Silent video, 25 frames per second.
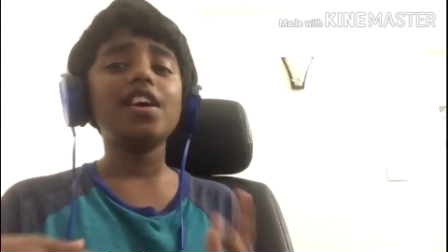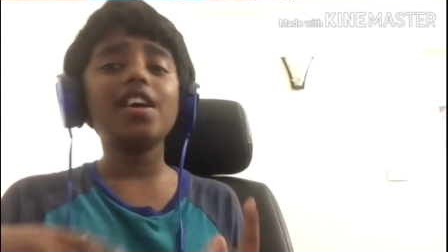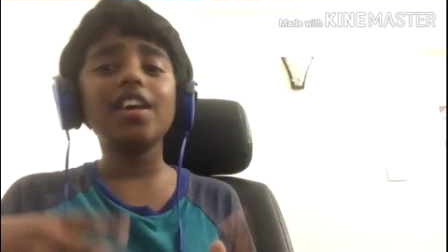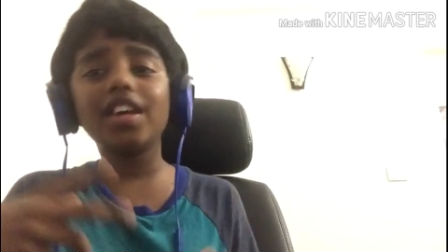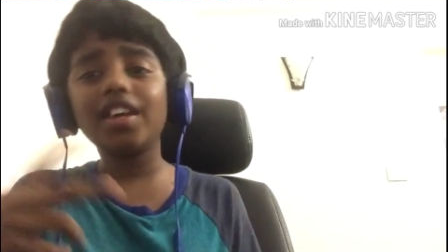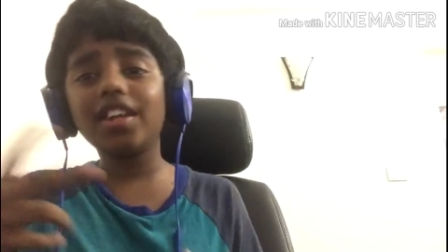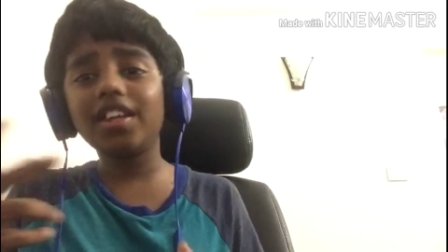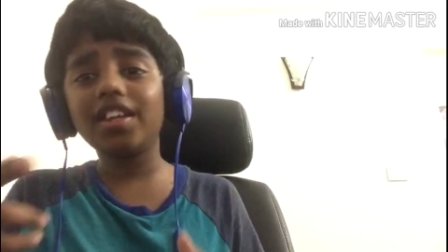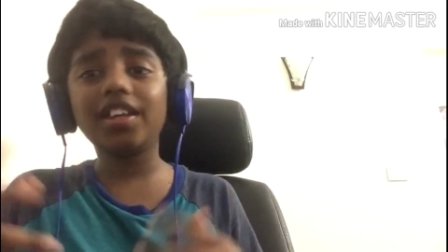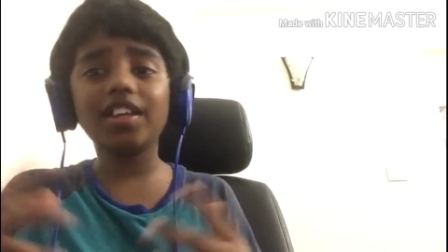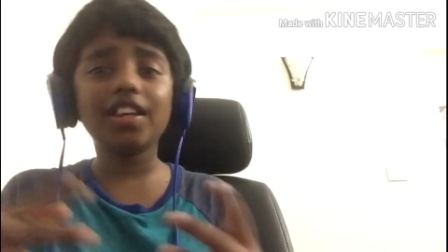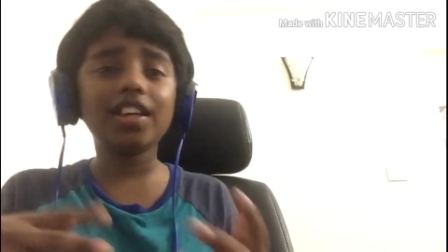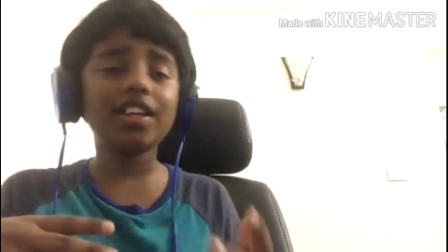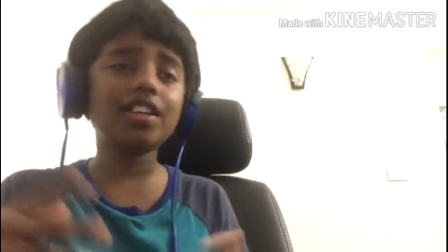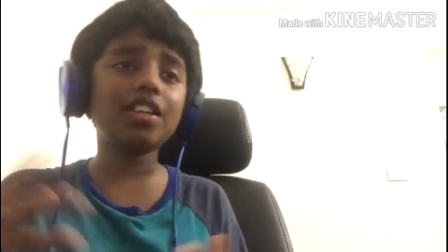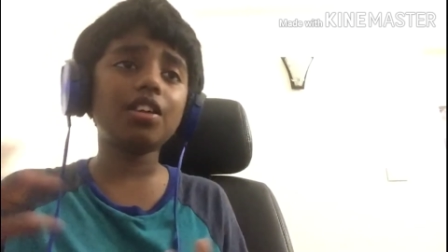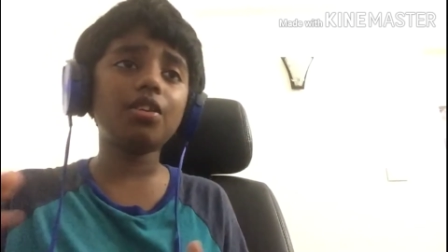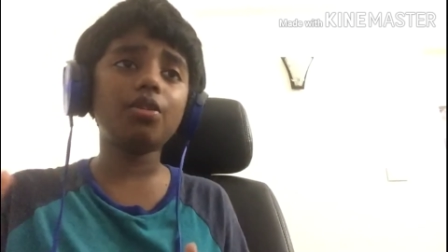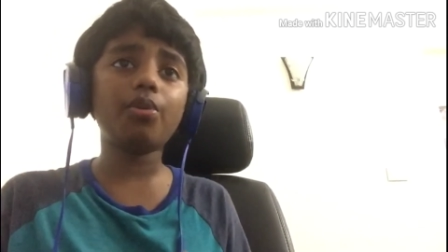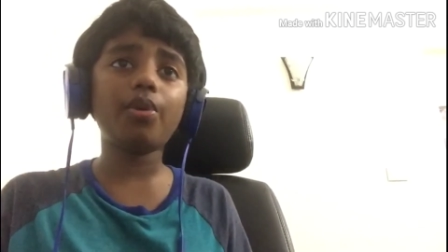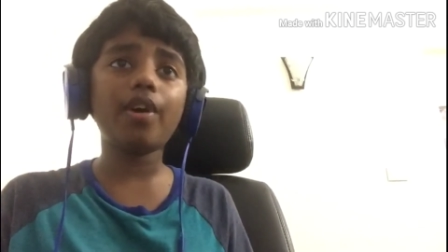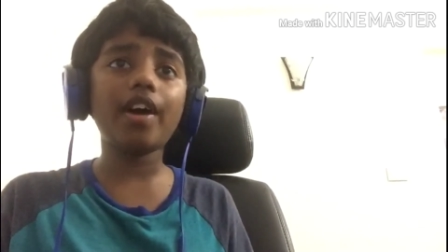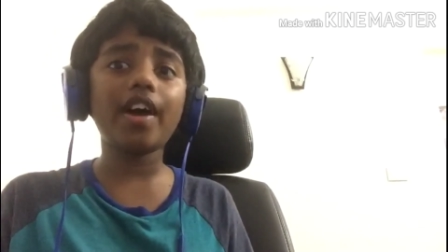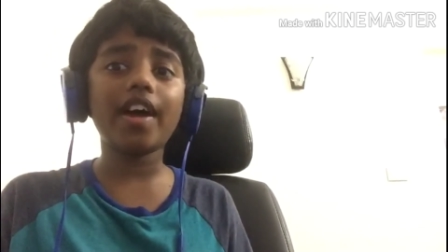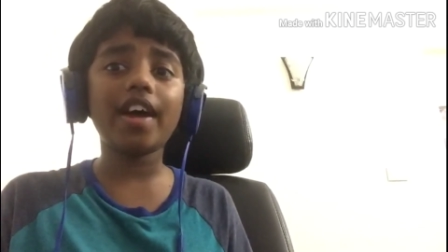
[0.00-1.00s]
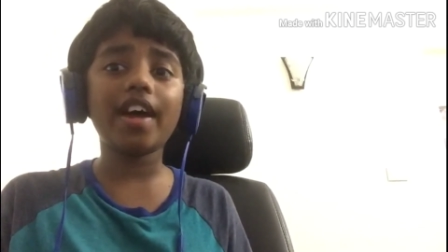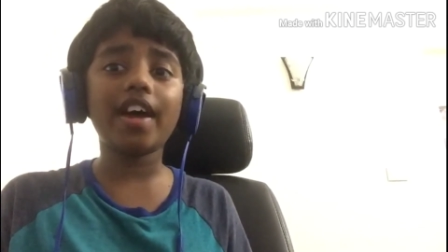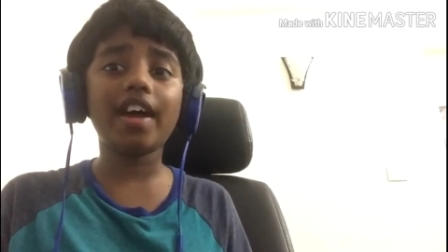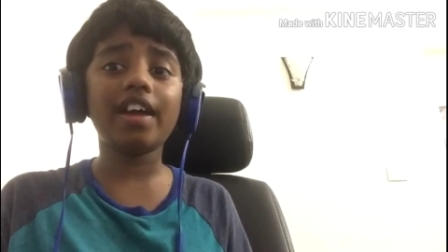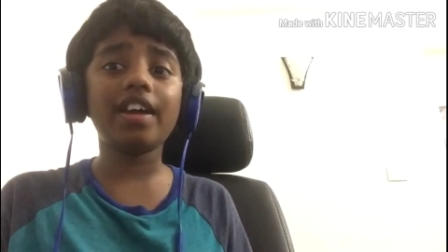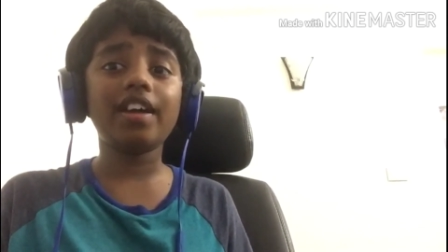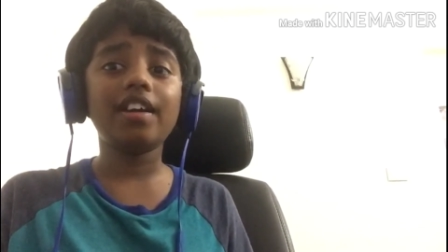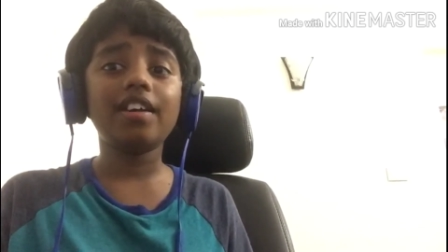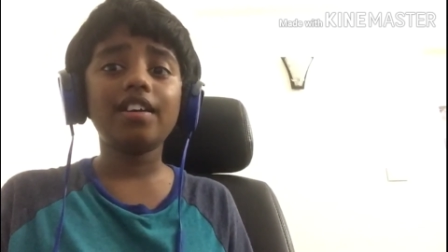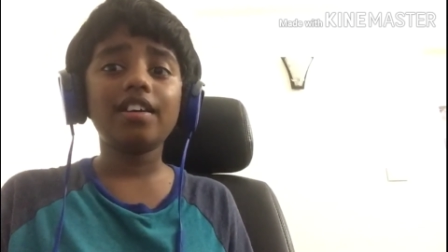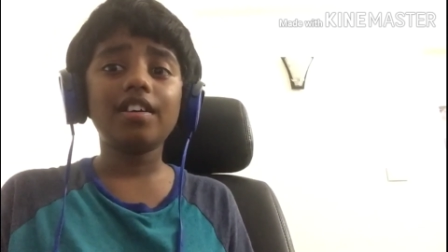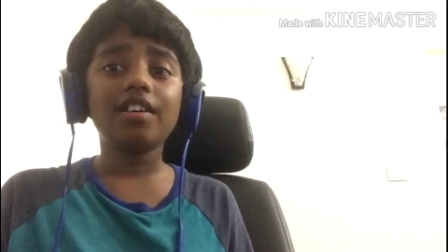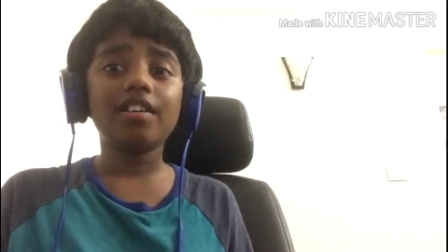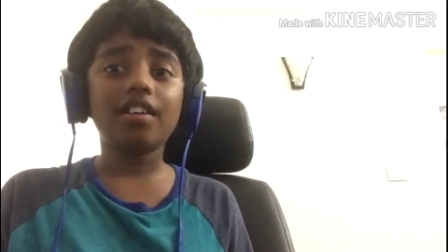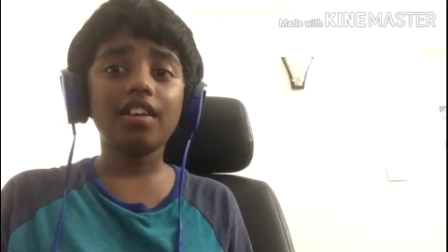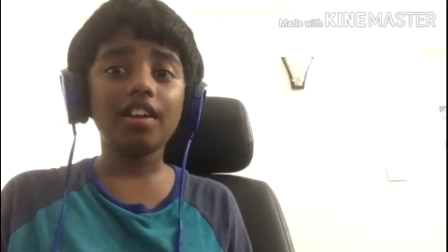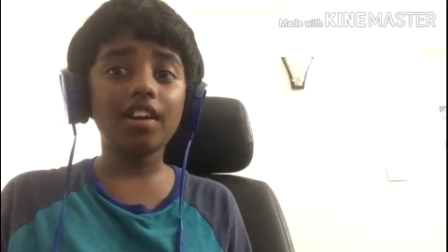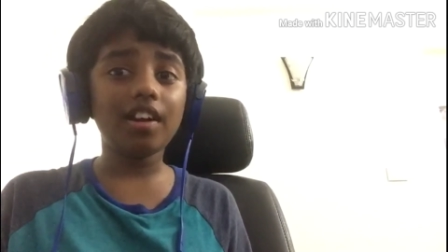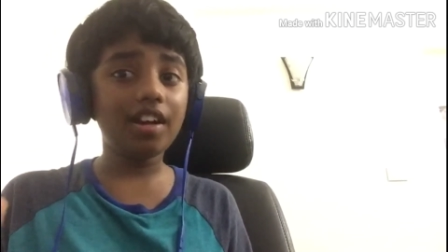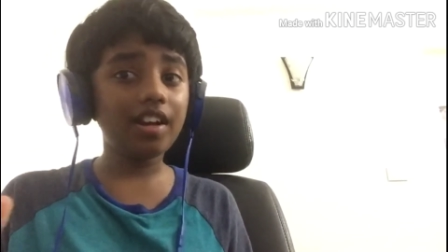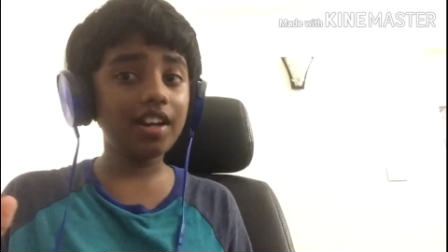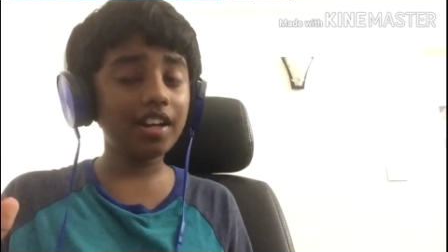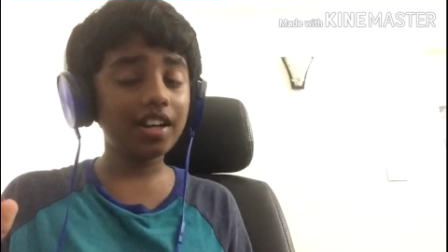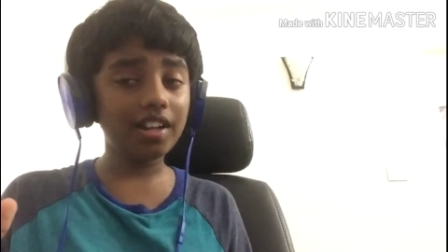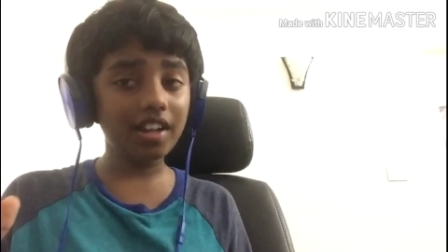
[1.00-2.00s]
In either way,
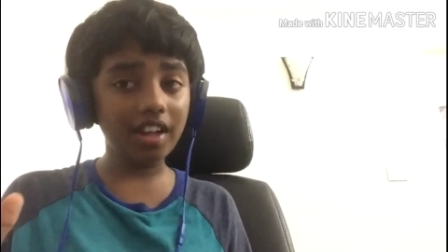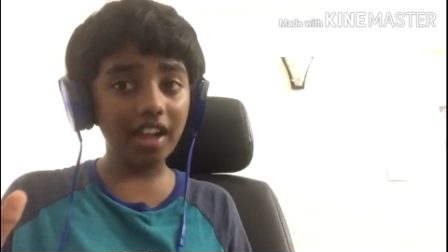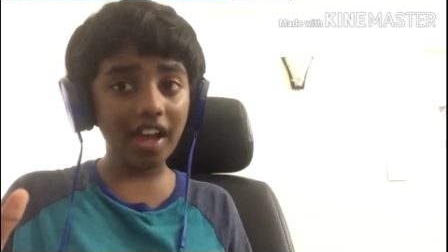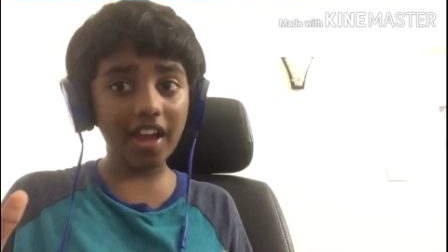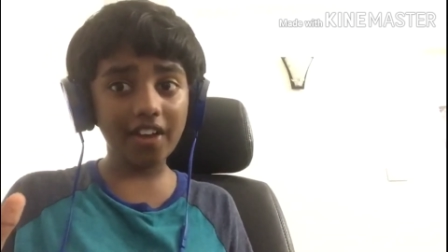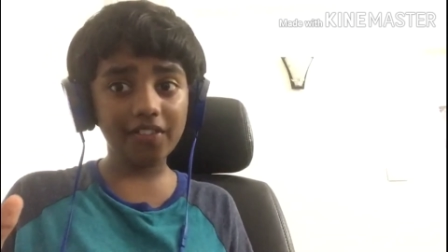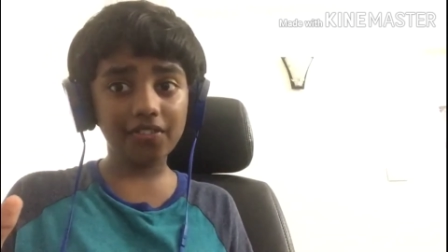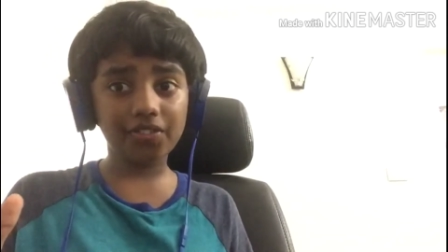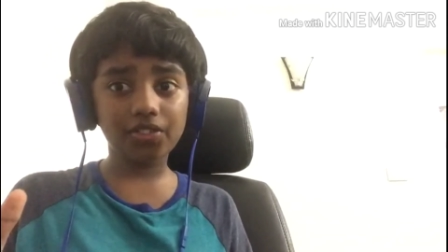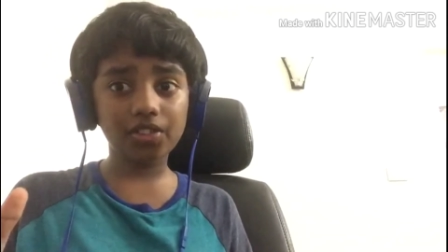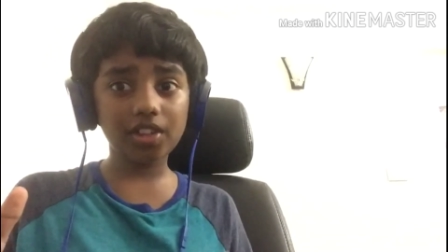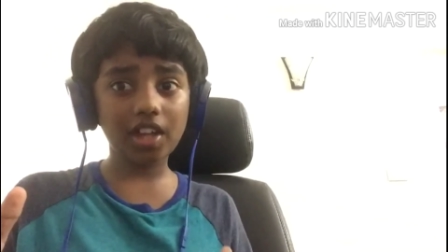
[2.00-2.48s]
a real life